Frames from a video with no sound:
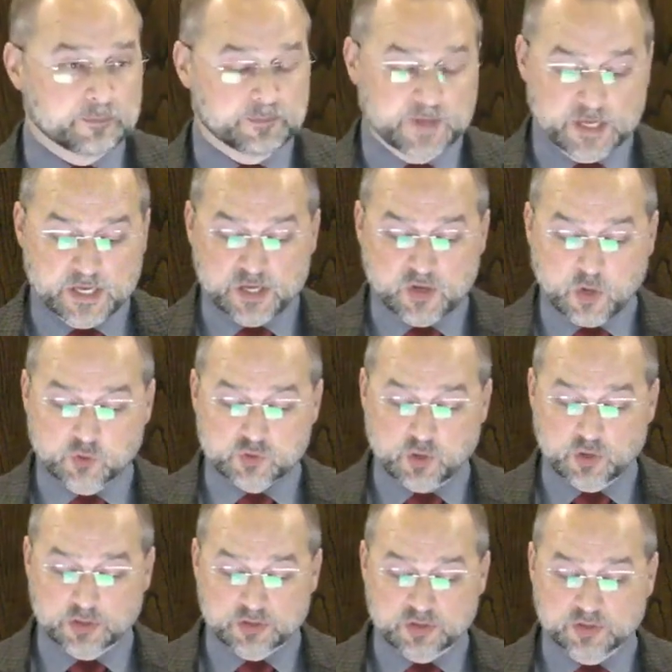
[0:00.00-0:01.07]
Then he goes
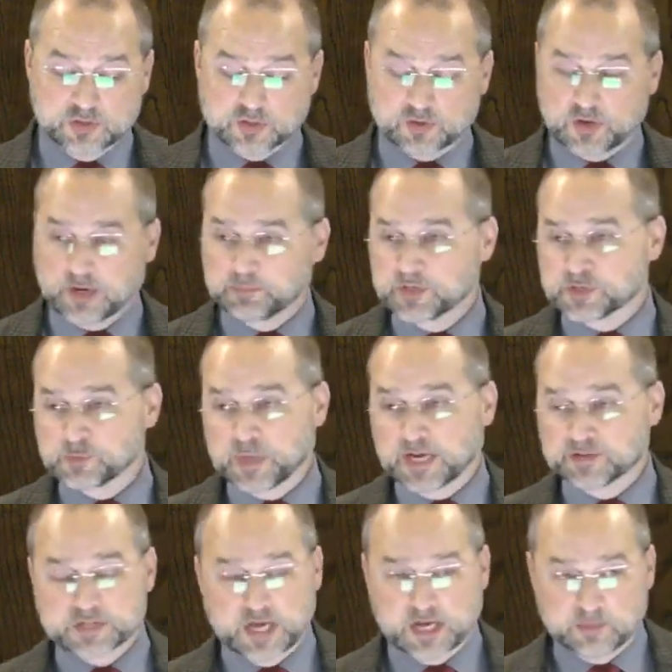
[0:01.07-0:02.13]
on to describe this
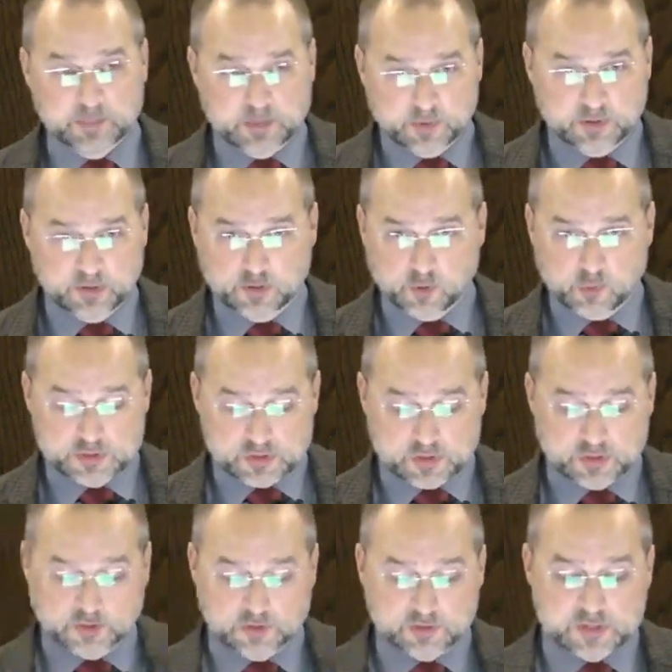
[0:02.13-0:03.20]
man is not a member of the Lord's
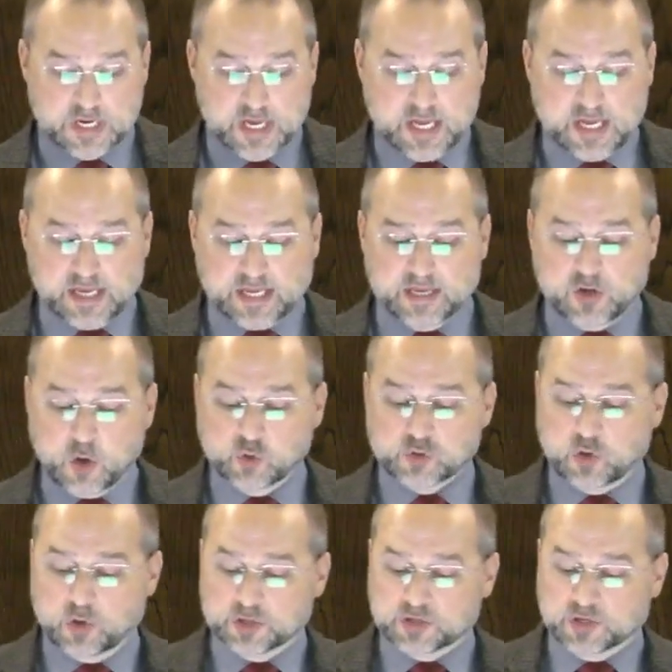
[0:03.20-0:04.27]
church. He
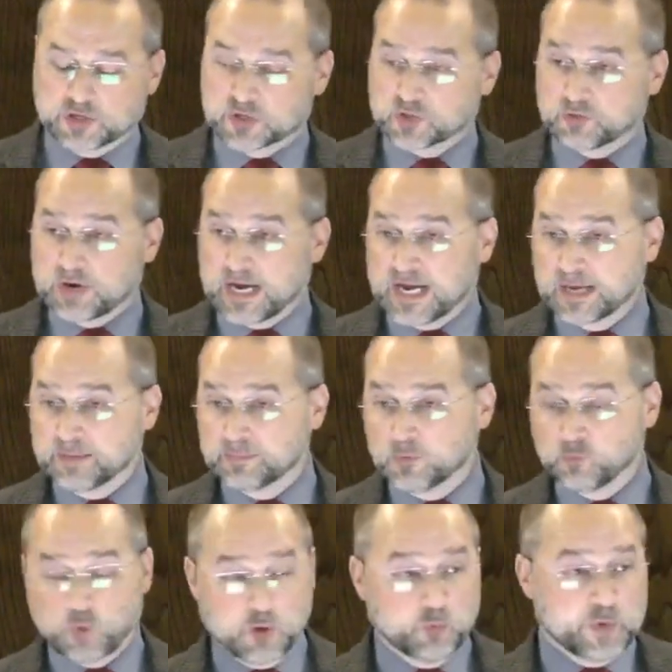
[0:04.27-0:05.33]
goes on to describe
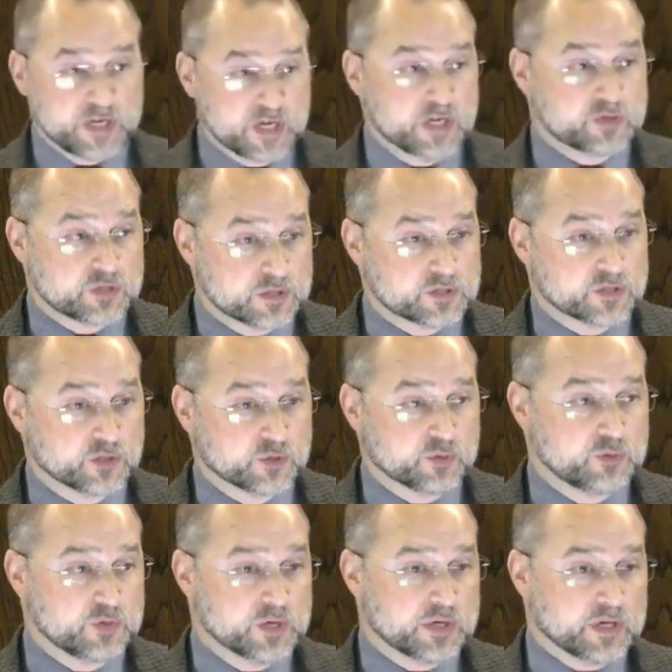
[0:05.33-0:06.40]
what we need to
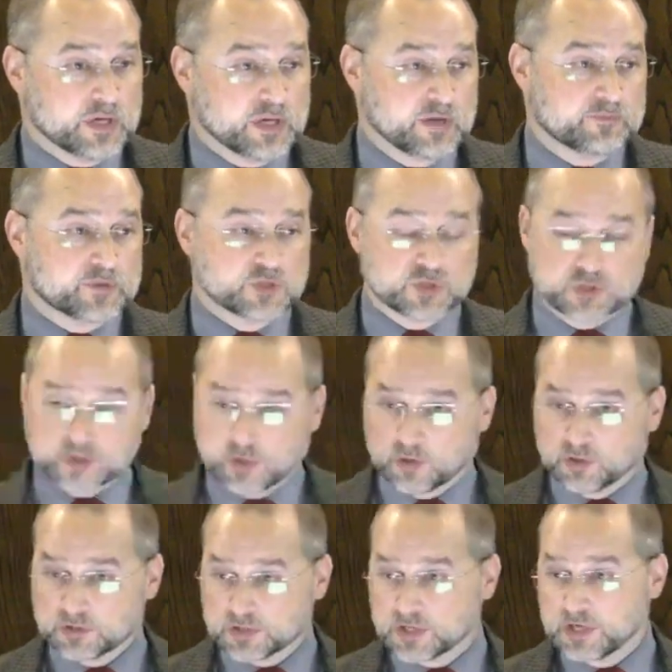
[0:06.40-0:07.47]
do if the
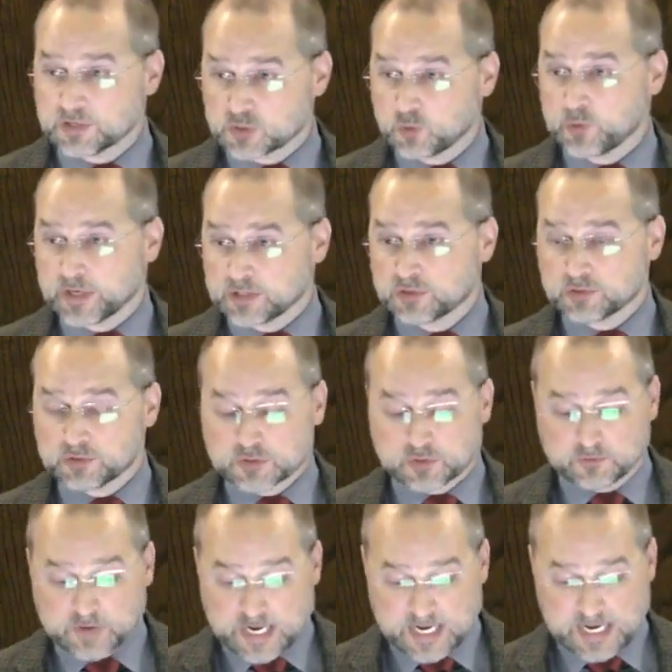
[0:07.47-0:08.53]
church is going to
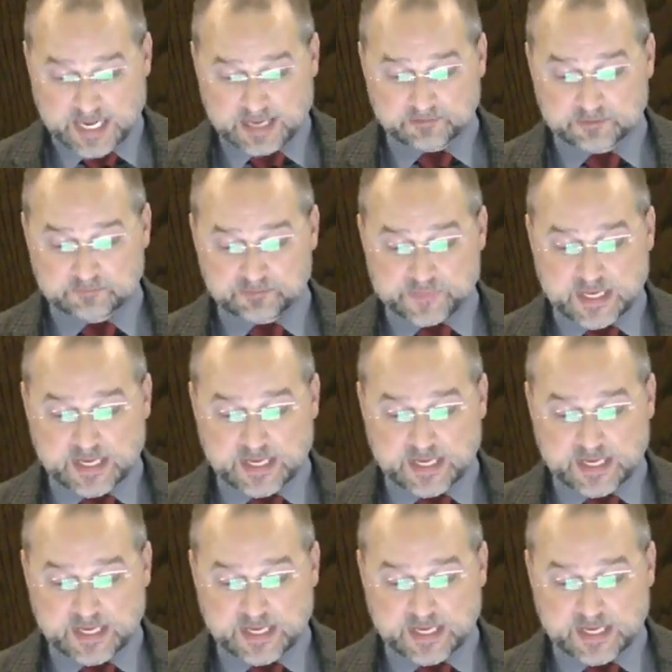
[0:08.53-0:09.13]
survive.